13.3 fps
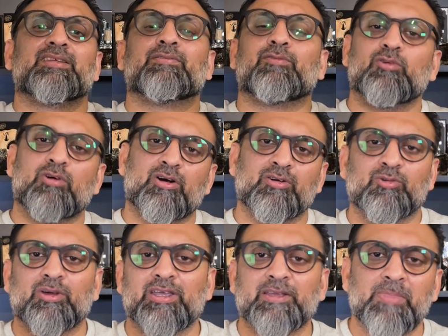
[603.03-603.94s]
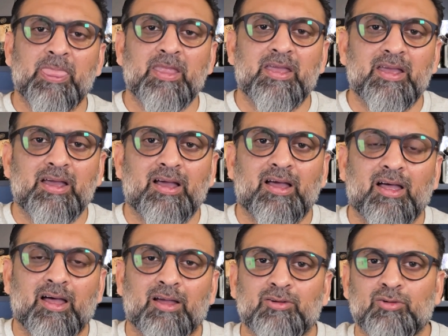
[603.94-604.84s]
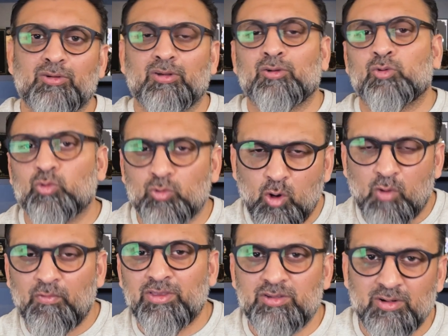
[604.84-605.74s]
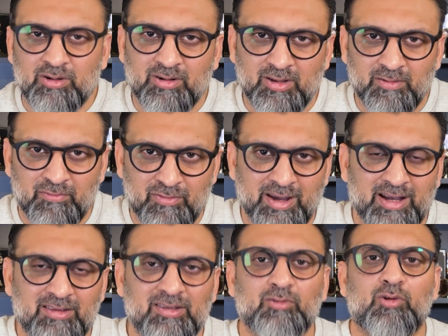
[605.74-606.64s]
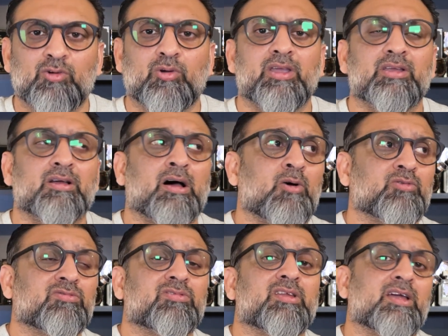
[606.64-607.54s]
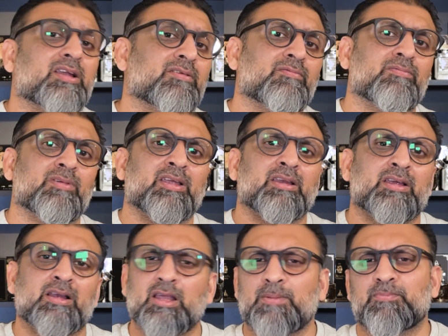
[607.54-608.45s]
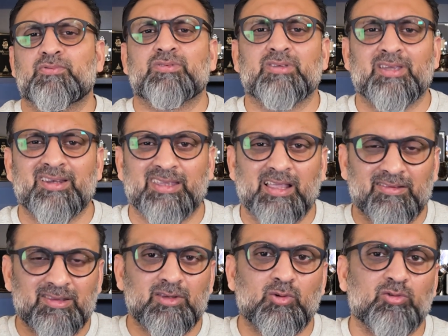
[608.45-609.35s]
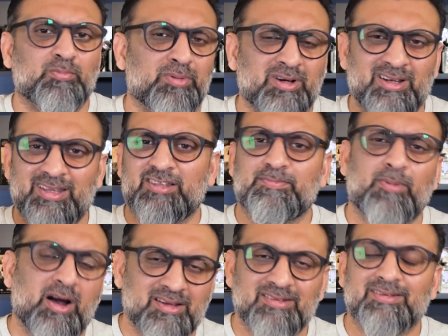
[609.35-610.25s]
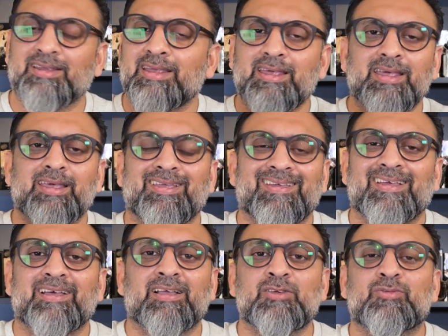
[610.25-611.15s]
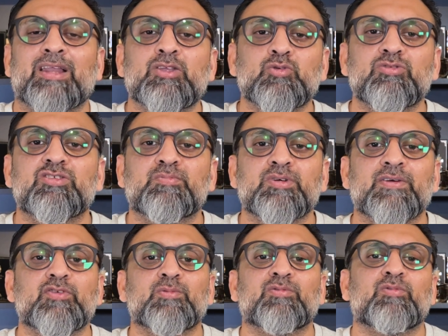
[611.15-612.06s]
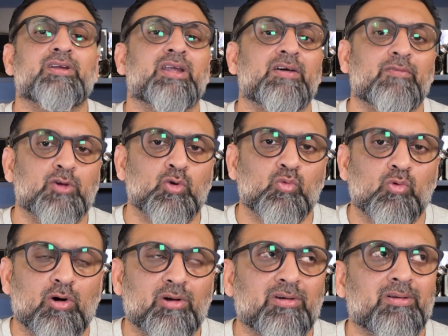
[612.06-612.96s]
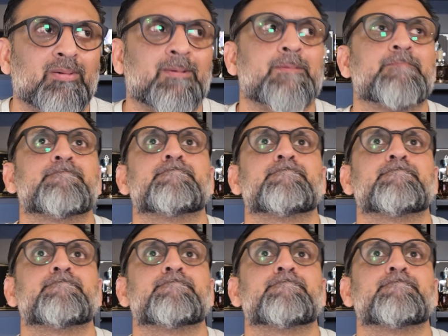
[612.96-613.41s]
if you are going uh, to rock with your friends you are going outside in clubs in casinos birthdays parties uh, you can use these perfumes wherever you want uh,